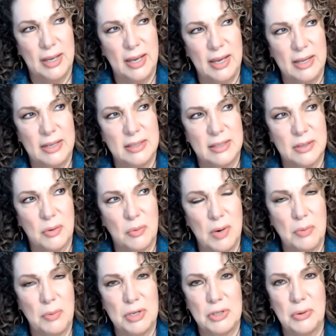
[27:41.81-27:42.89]
and we
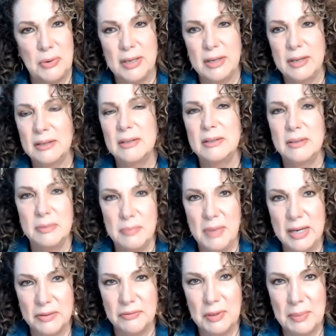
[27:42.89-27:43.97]
were doing
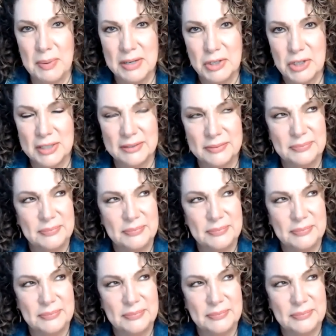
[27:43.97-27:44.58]
Man of La Mancha.